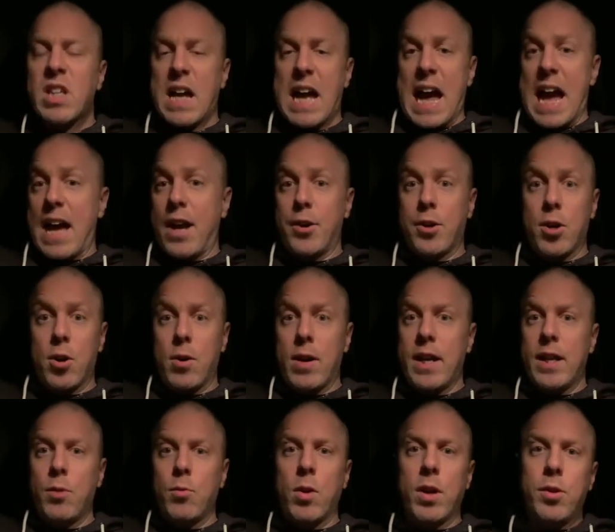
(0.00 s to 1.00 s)
I don't know
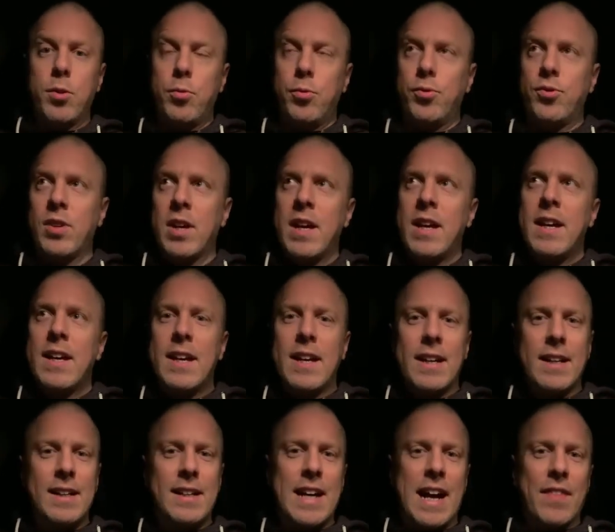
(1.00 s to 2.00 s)
anyone who's
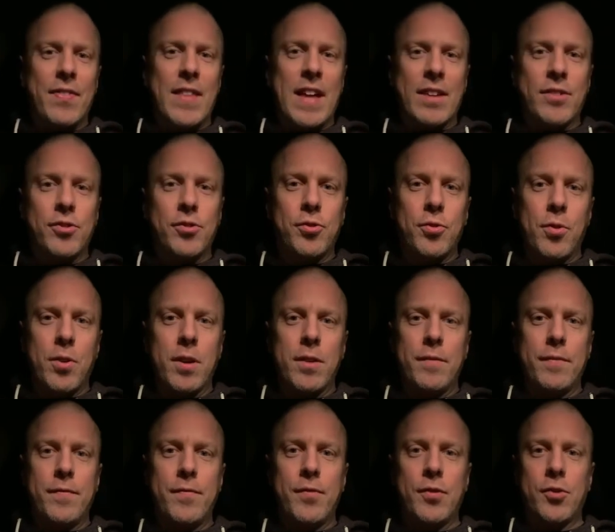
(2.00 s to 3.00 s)
got that sort
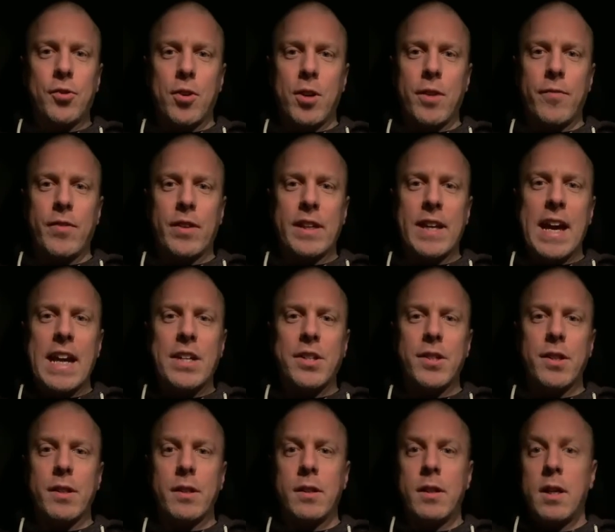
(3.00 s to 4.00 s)
of
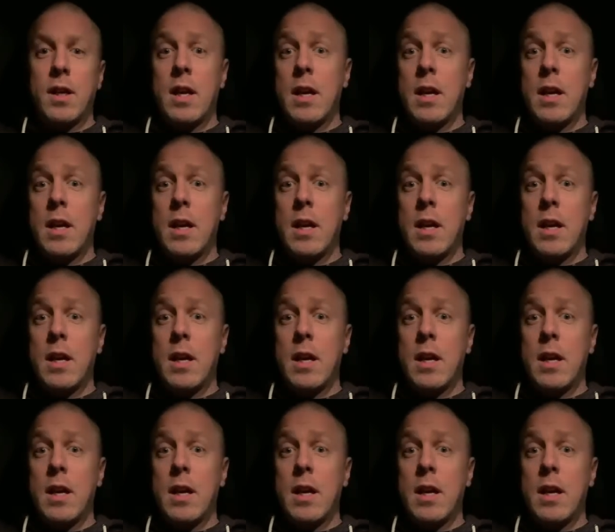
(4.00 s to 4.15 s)
certification.